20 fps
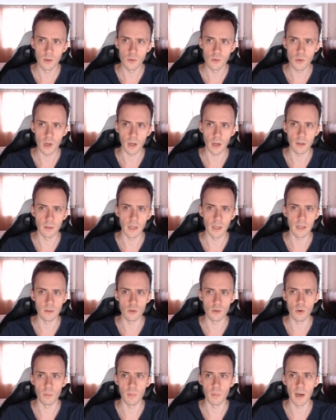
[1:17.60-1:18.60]
Check
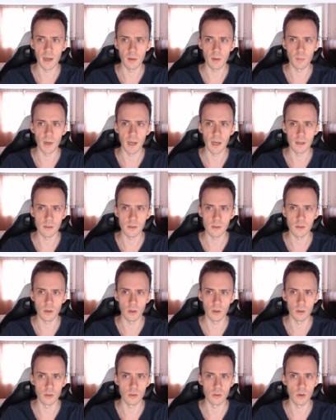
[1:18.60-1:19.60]
that your MetaMask
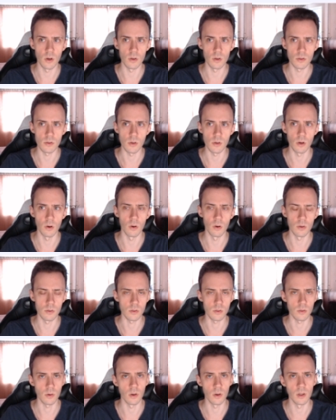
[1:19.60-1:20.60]
is also on
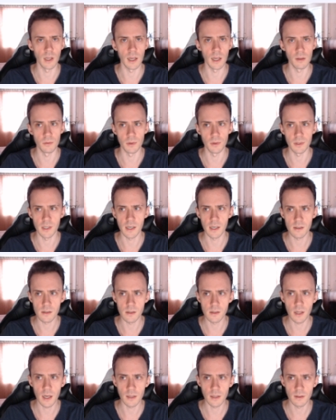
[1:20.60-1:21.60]
Scroll Alpha
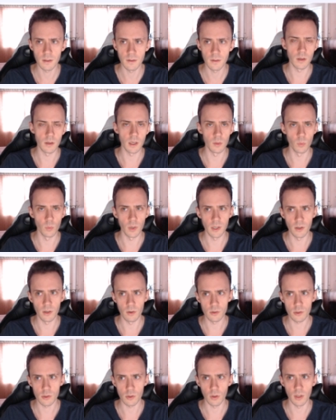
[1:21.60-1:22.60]
testnet. And when you're
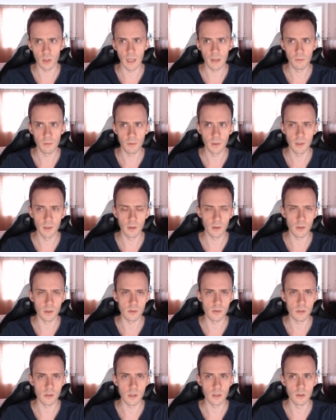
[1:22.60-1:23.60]
on Scroll Alpha, you can
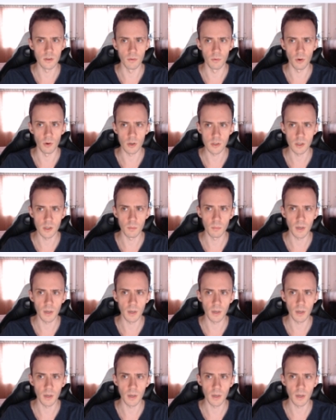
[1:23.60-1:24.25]
see the faucet